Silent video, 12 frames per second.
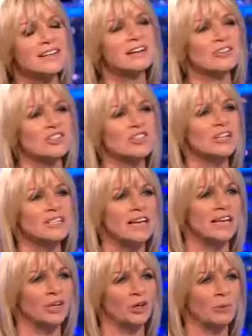an Argentine
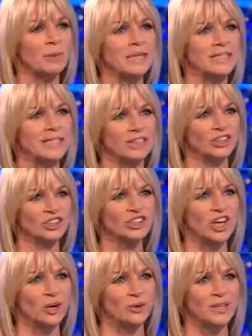tango competing on the
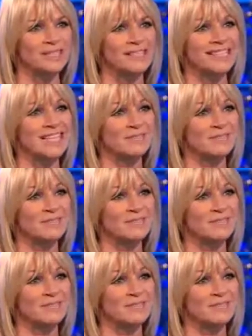show. This is